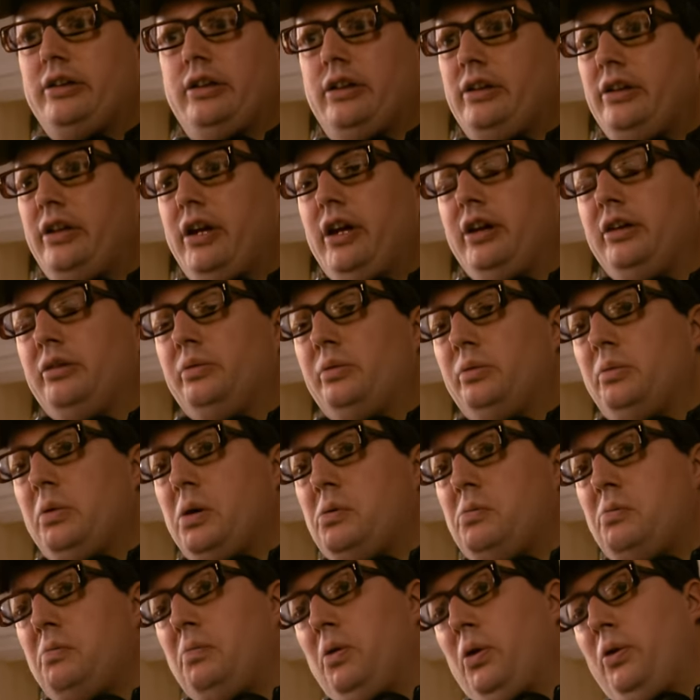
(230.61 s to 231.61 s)
No,
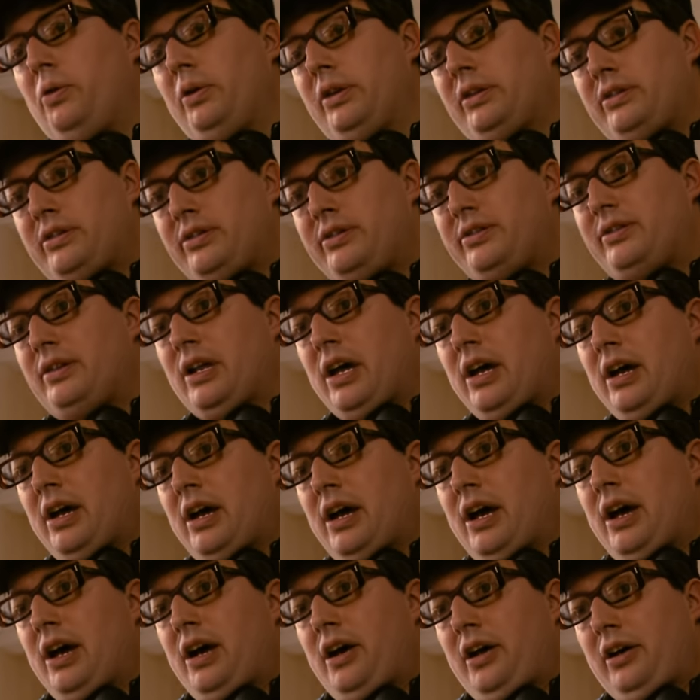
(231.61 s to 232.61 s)
more it's
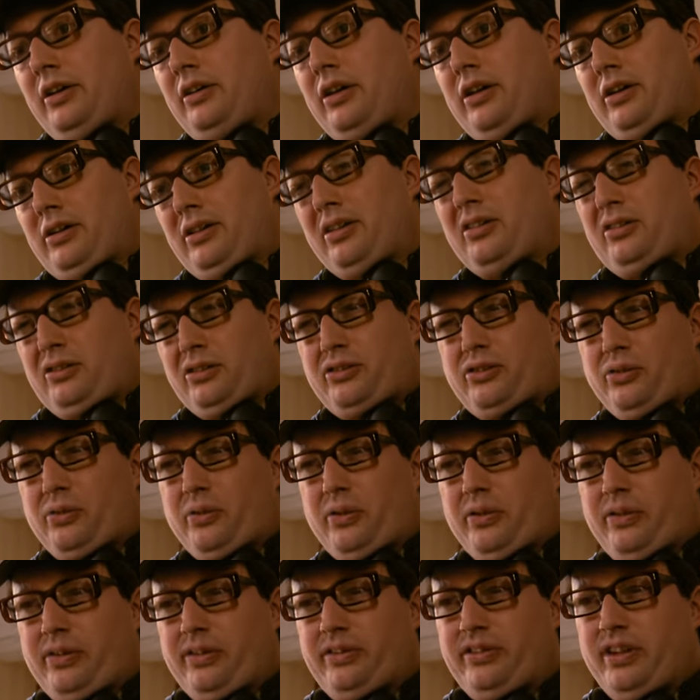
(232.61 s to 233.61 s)
sort
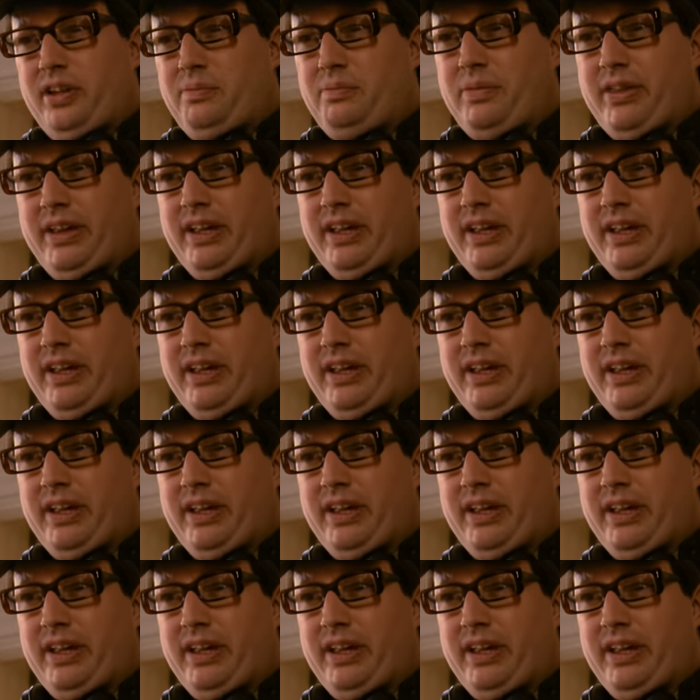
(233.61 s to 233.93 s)
of the same thing